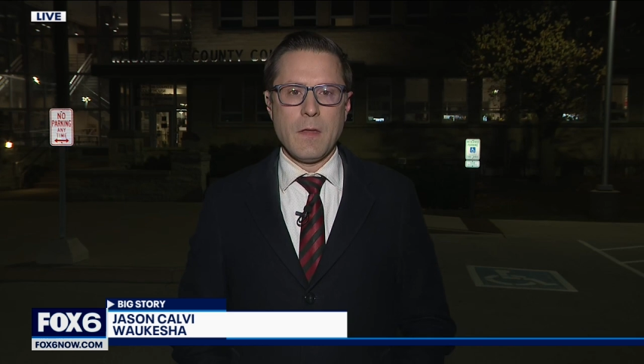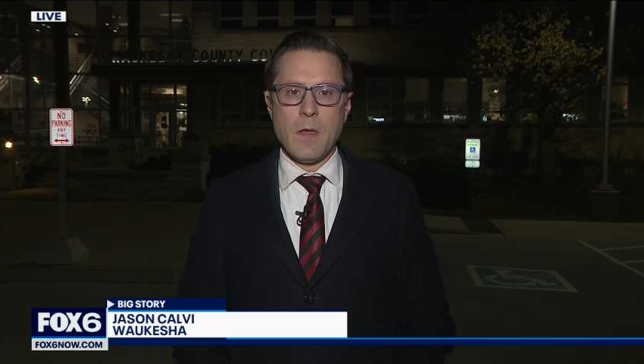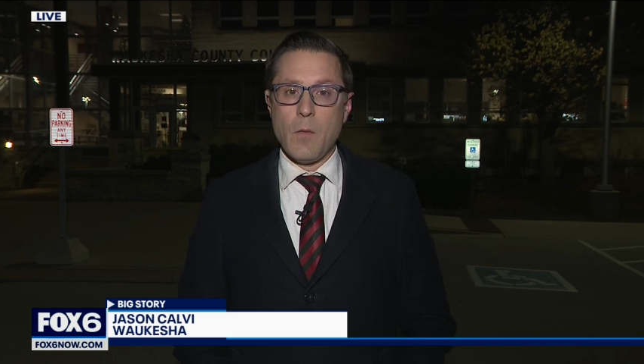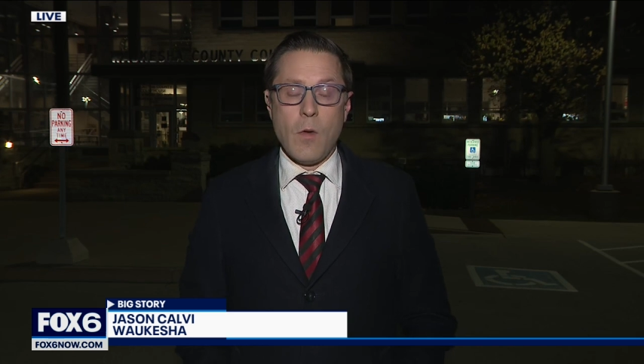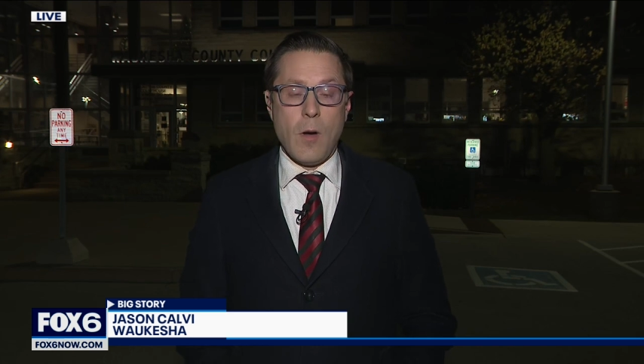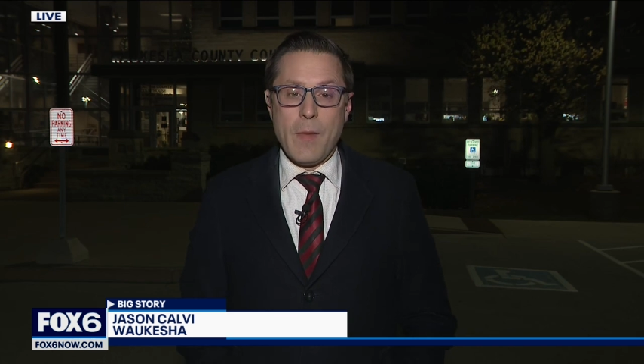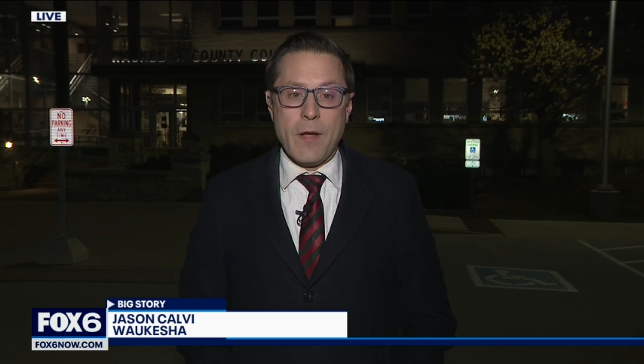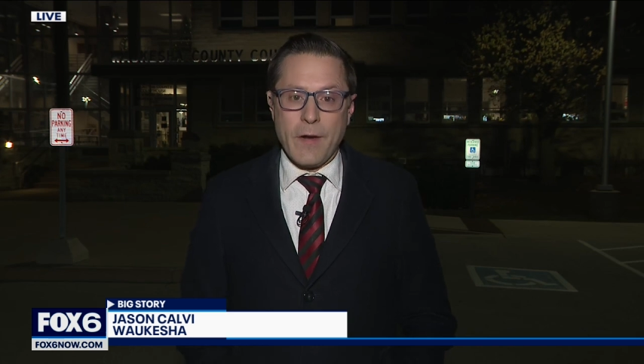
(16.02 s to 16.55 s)

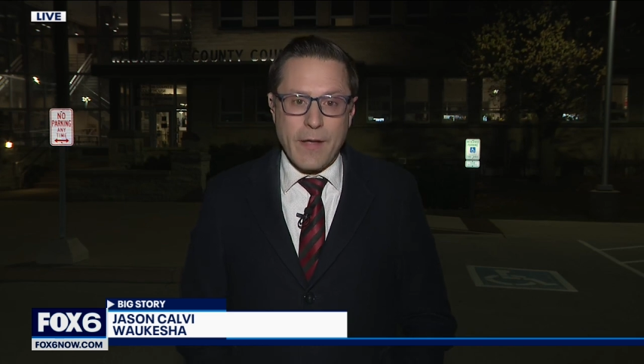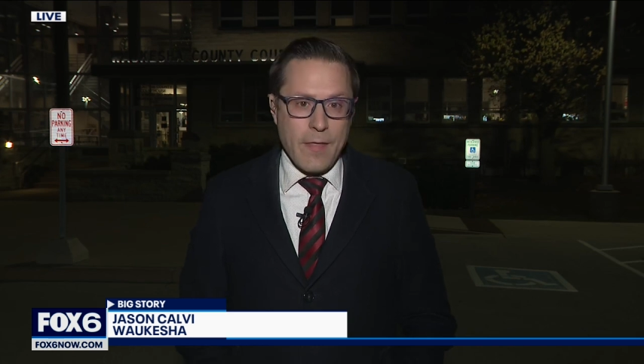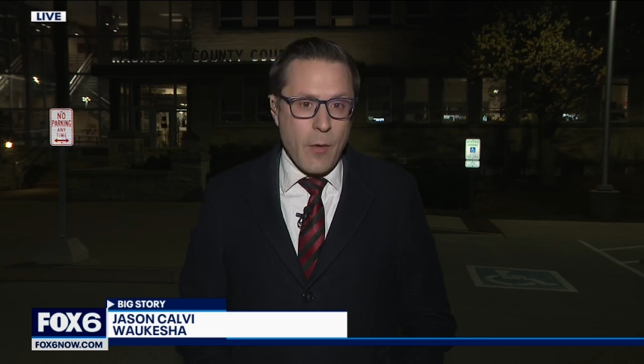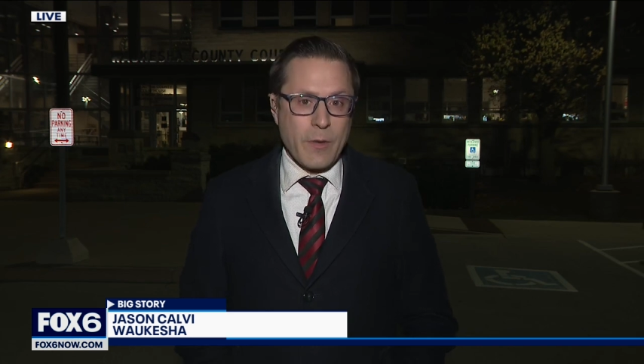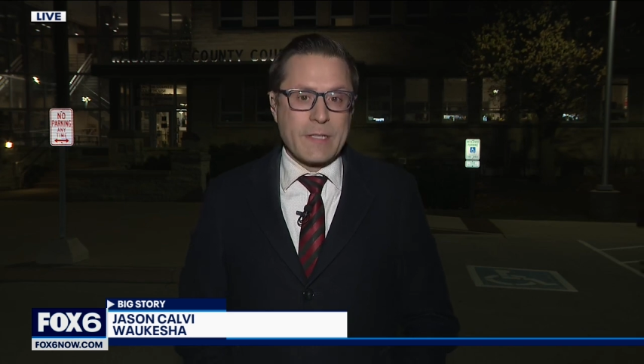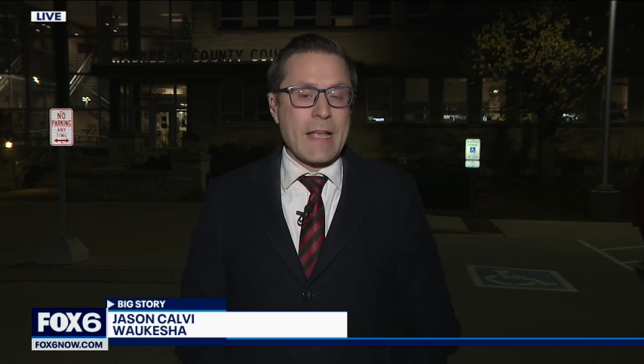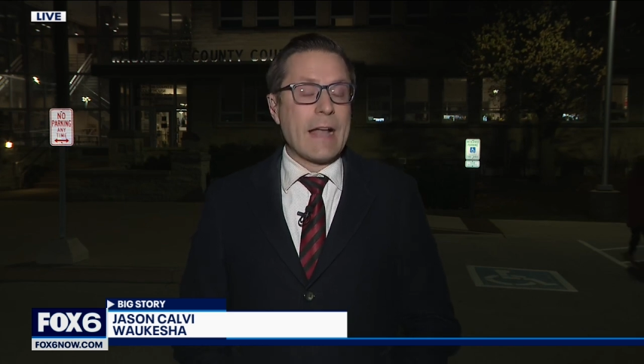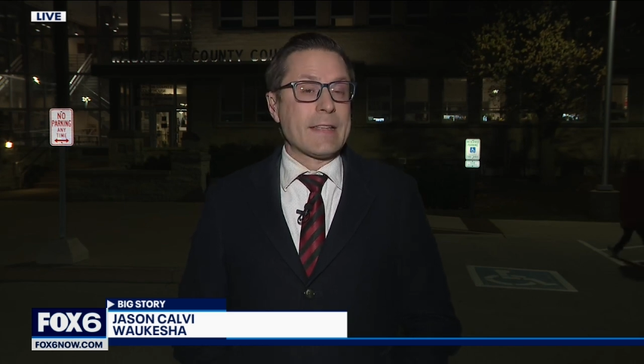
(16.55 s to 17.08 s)
Well, Mary, the
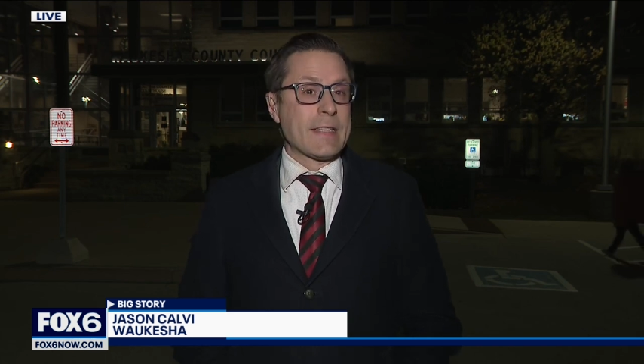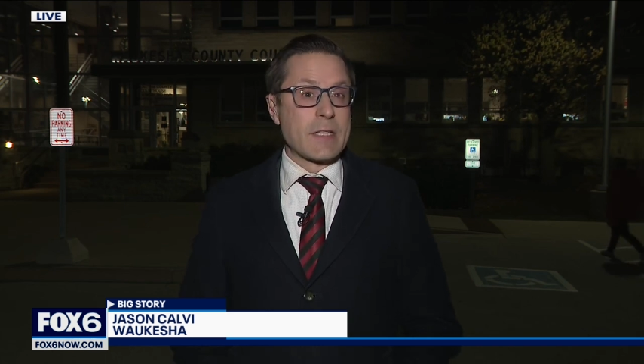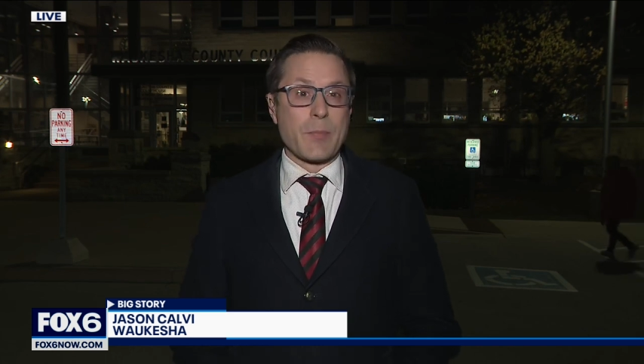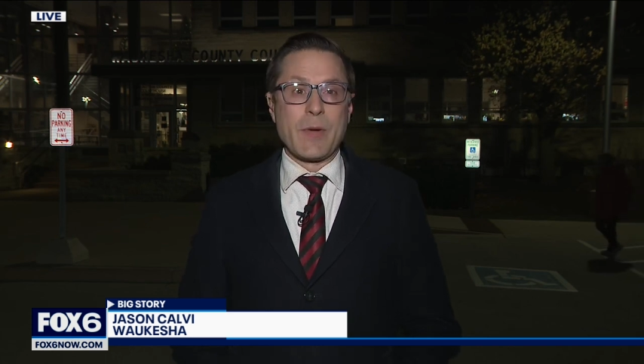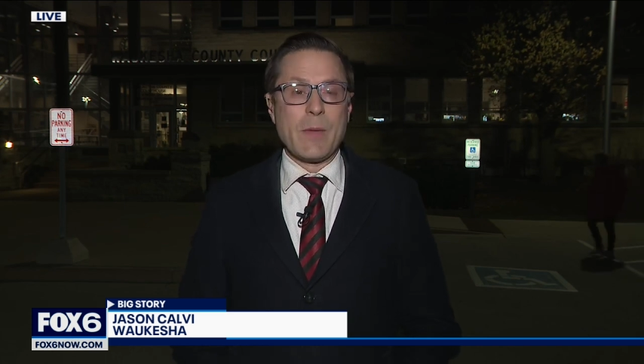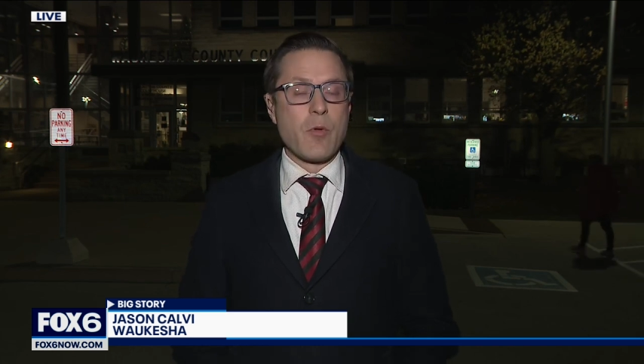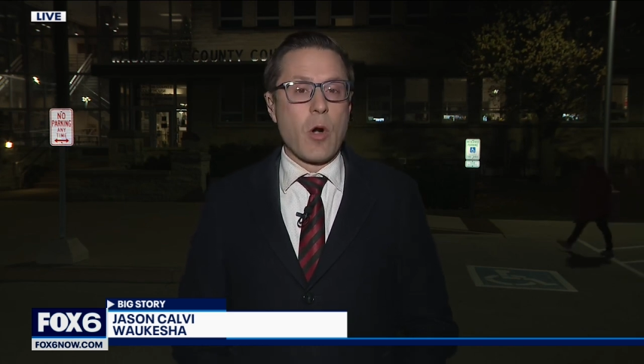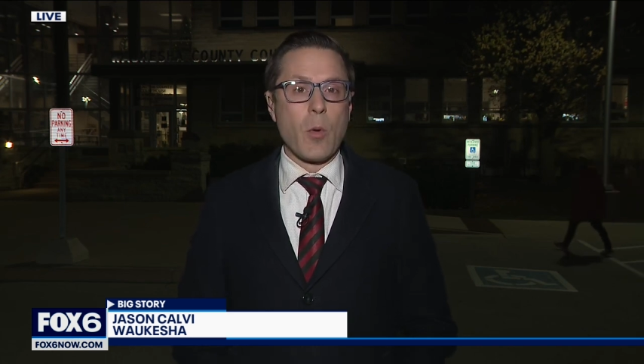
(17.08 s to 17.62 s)
Wisconsin
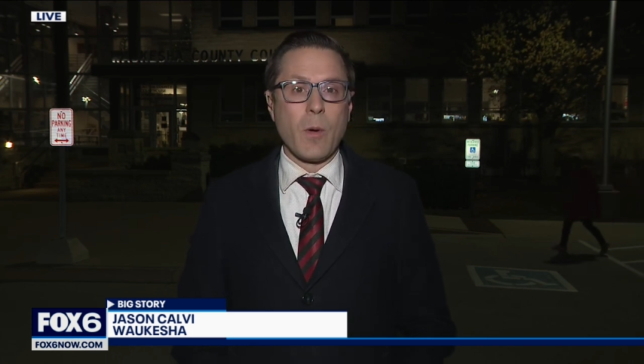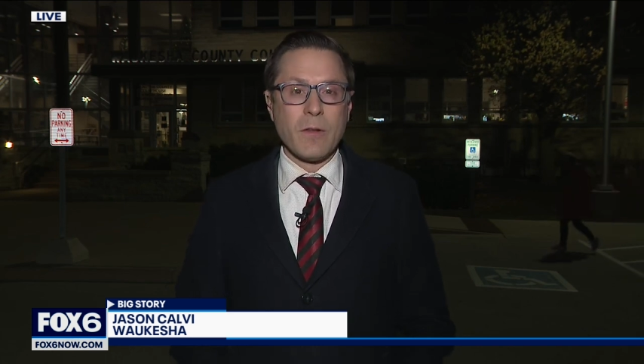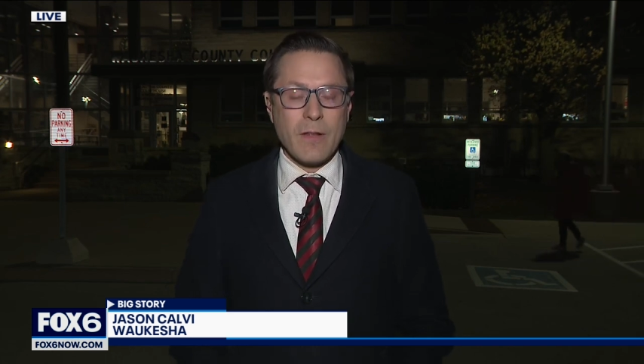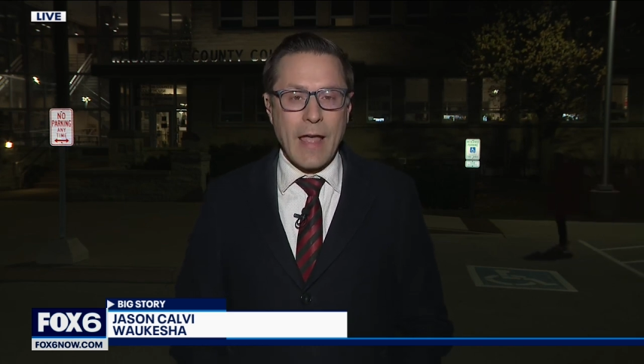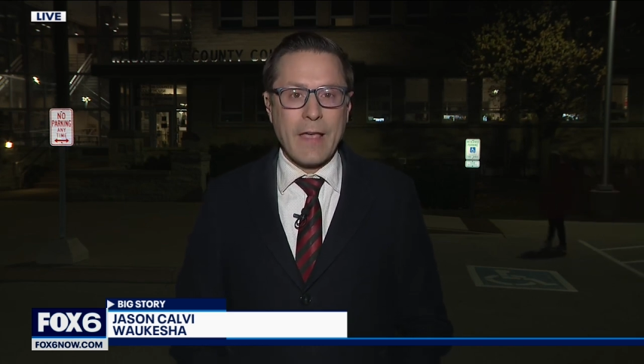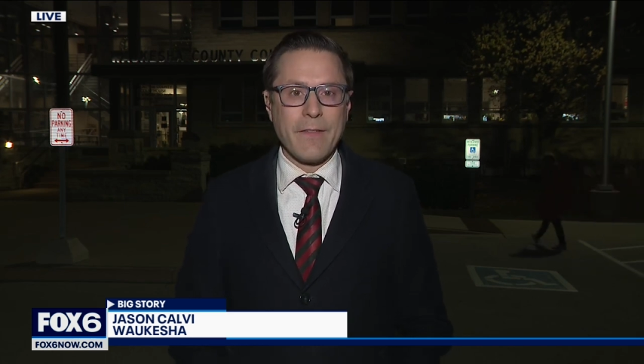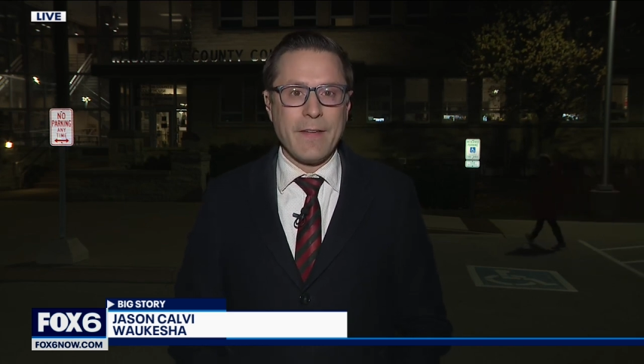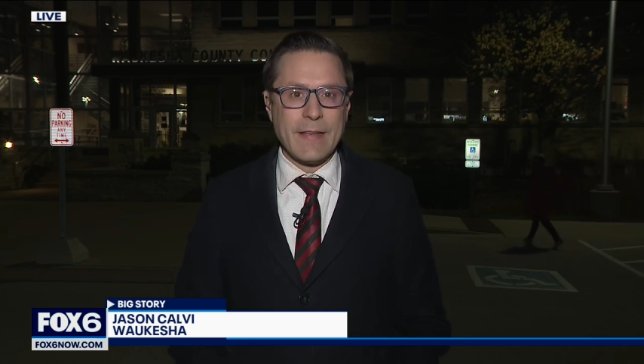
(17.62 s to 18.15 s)
Supreme Court will
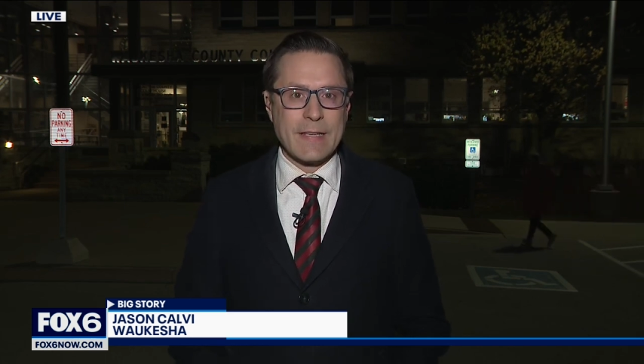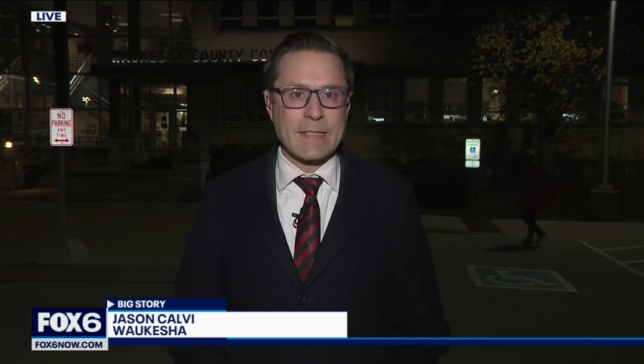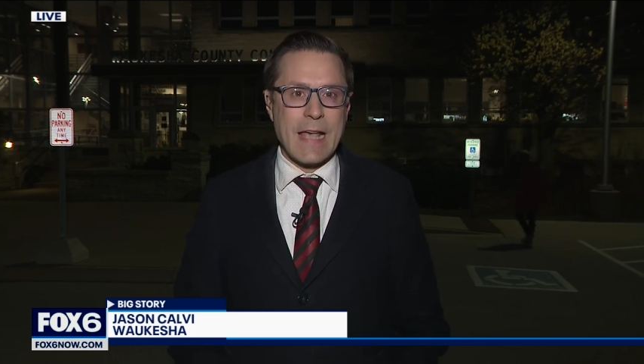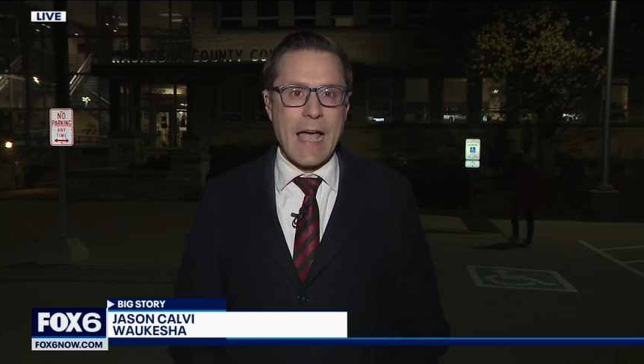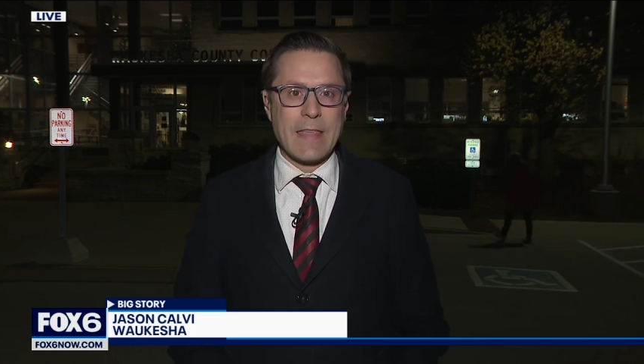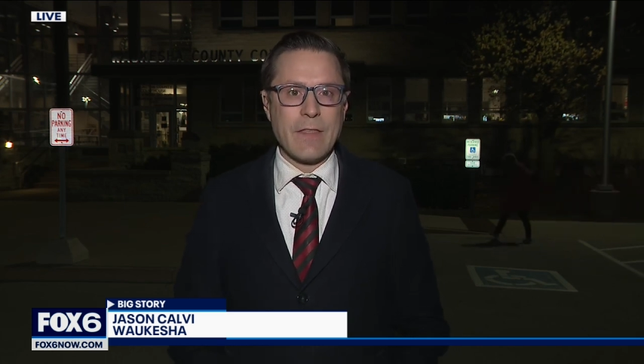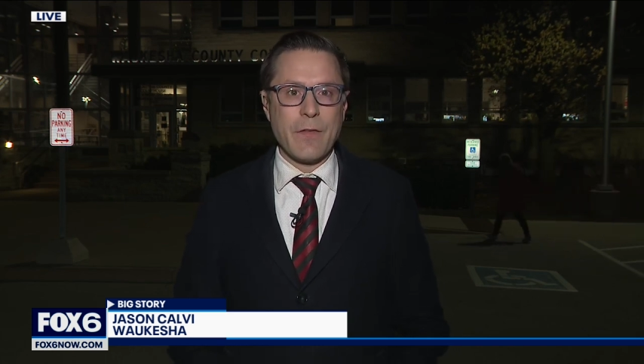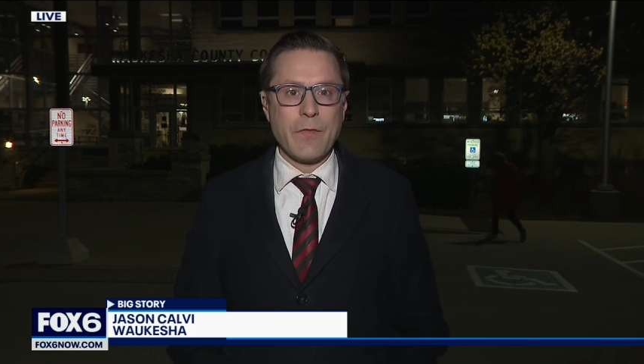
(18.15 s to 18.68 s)
likely
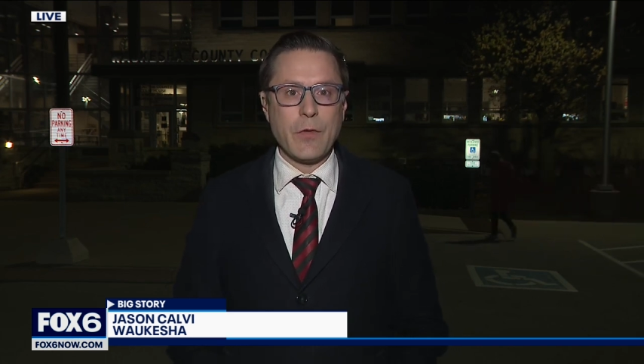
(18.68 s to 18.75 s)
decide the